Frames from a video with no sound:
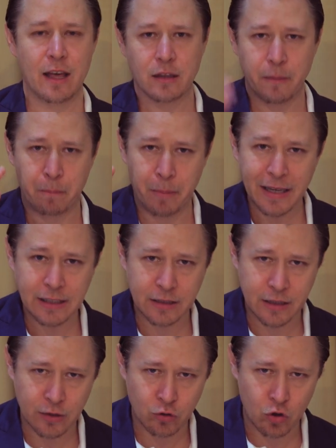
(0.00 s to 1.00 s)
The best
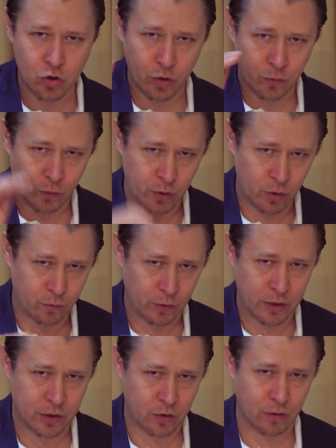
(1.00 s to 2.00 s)
thing to do for you for
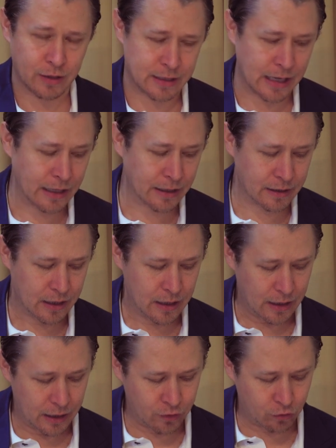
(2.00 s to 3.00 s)
this to understand it
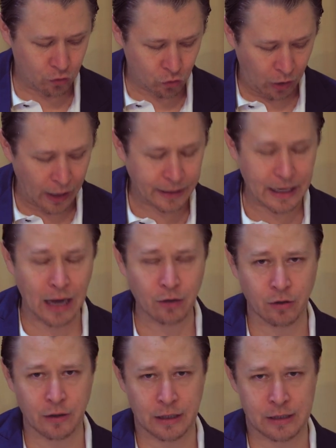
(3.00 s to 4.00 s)
is to try it out
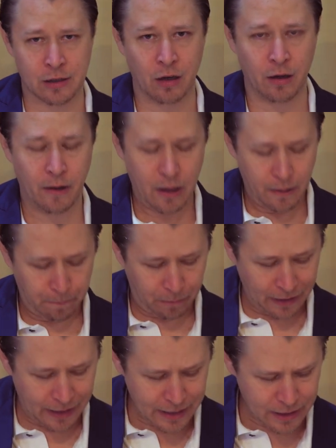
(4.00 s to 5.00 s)
on the guitar.
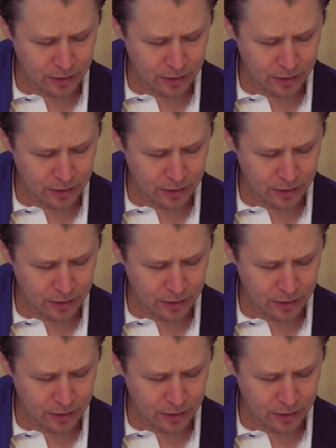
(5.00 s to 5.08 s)
Play